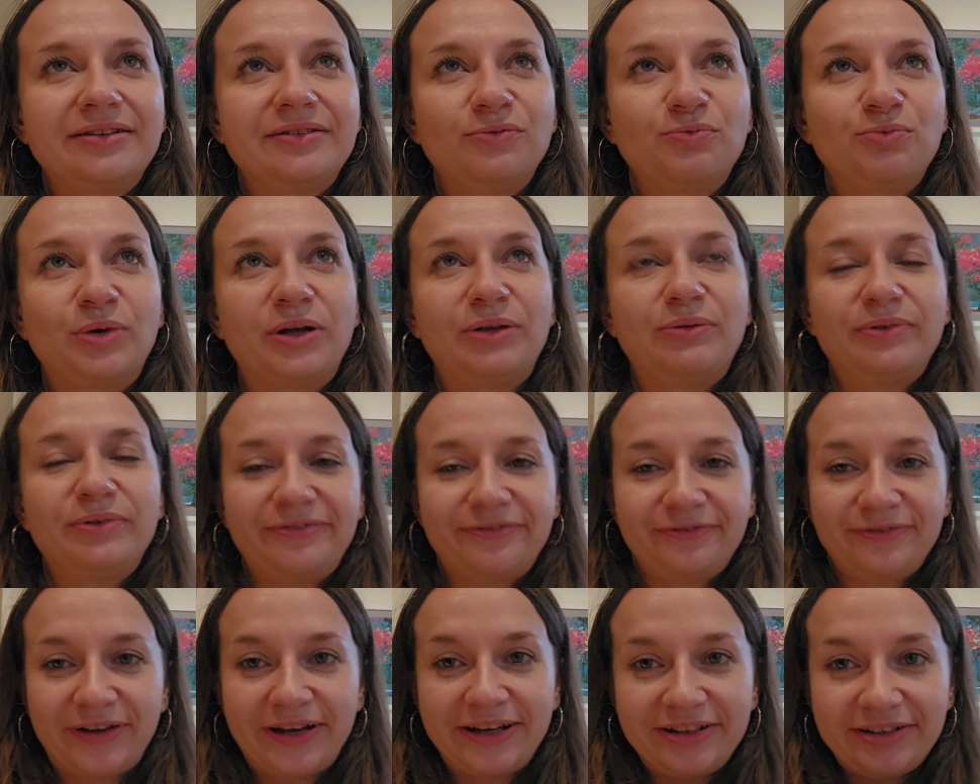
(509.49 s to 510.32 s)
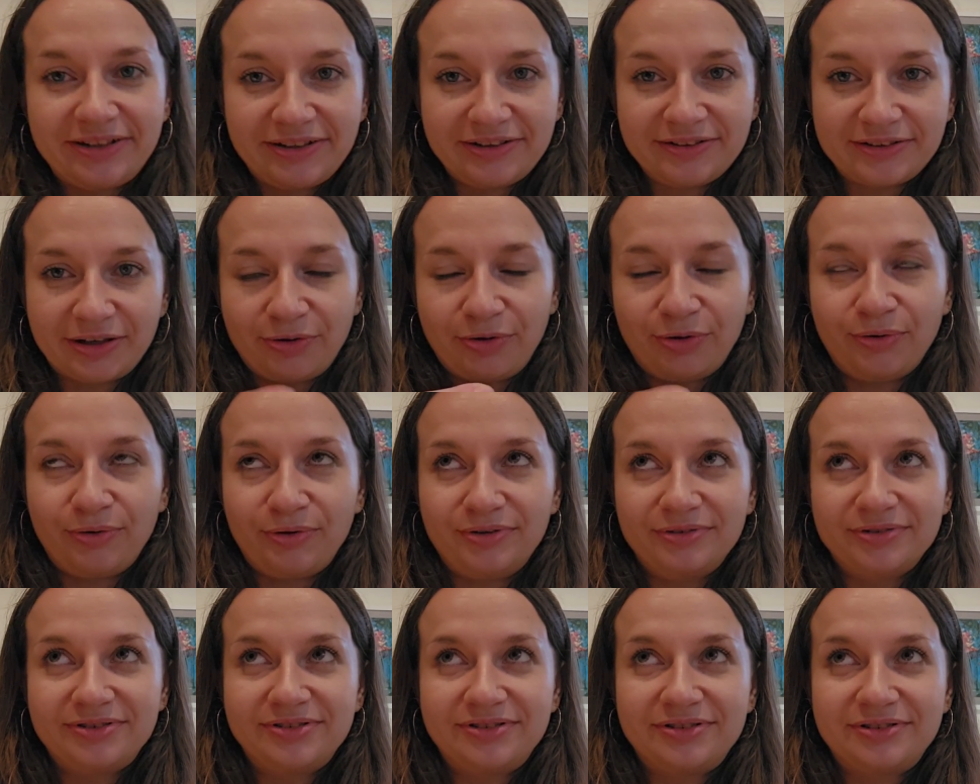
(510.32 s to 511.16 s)
well, with finding the
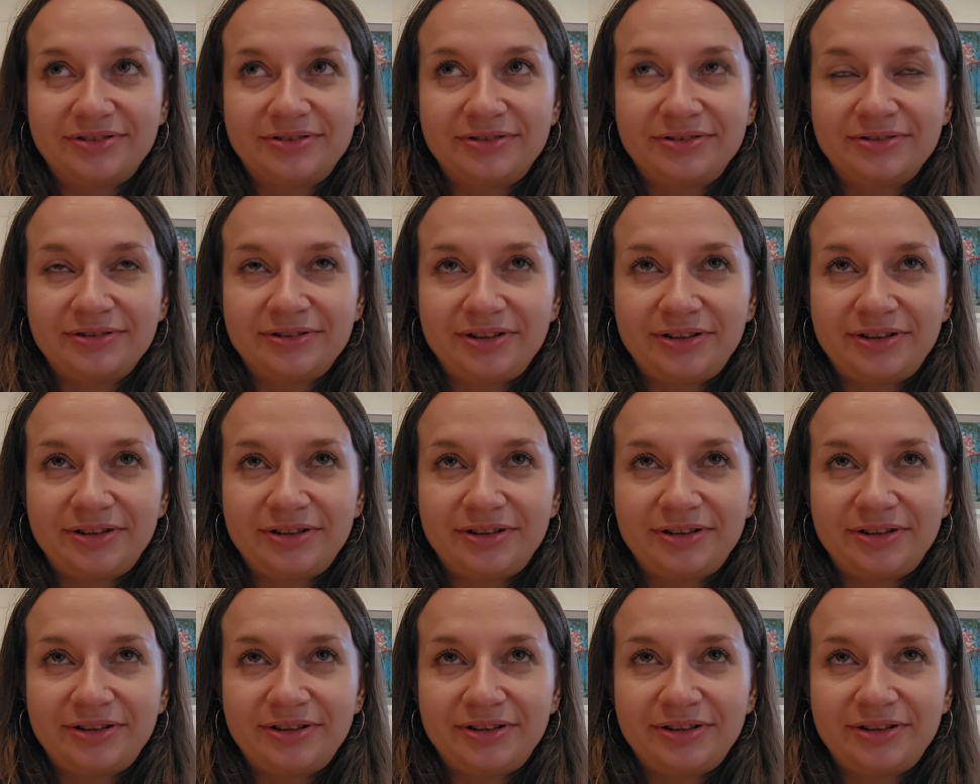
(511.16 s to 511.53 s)
holes,